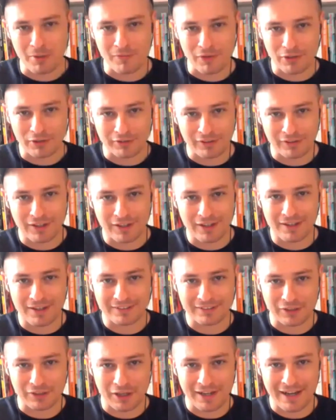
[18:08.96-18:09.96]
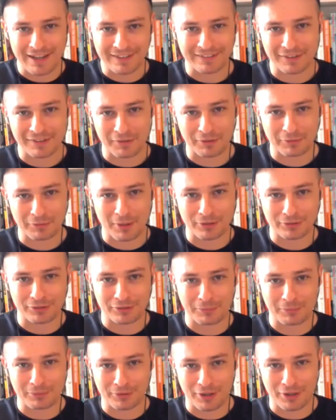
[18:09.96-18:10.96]
to move on to the slightly less serious
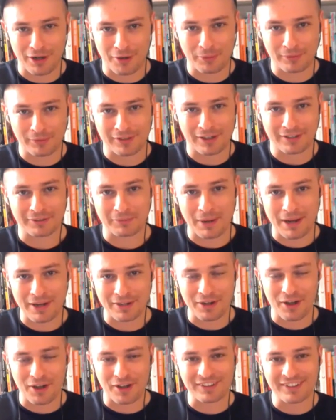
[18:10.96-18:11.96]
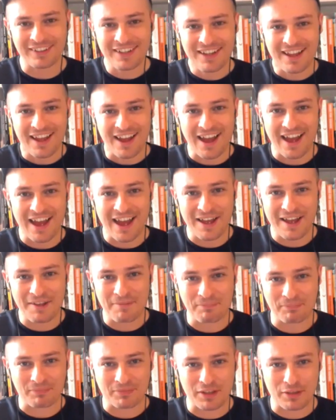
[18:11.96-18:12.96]
questions, which I always like to end on.
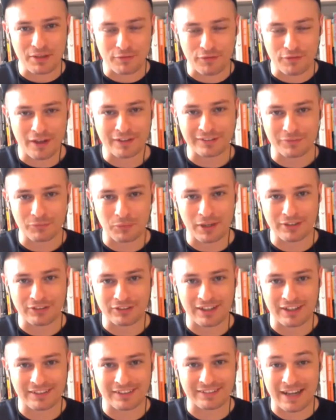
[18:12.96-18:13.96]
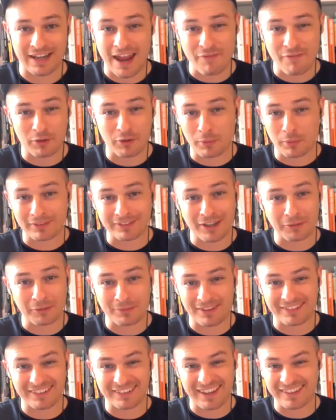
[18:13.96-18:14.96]
The first of which is, and everyone always tells
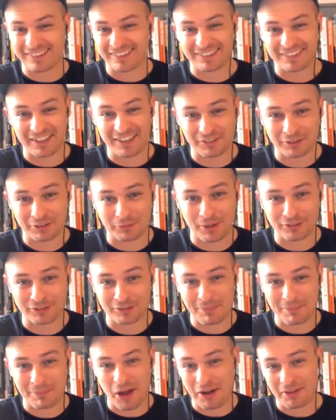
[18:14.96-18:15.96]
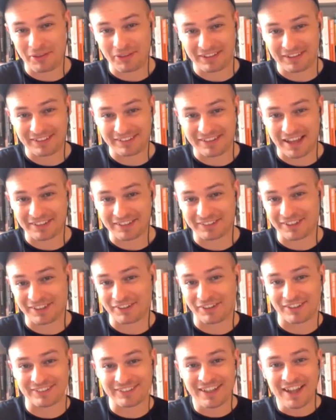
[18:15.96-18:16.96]
me this is a serious question, but I don't think it's that
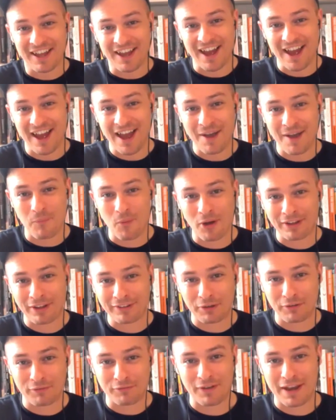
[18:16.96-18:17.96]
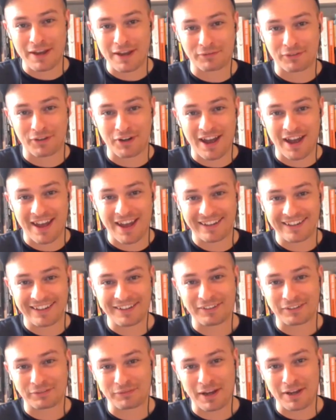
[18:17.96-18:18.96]
serious. What is your favourite and
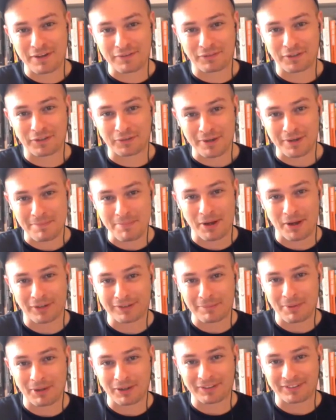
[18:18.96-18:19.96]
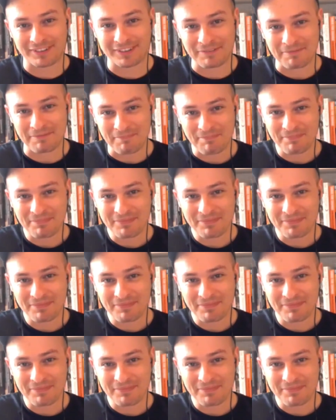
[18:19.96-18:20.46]
least favourite Green Party policy?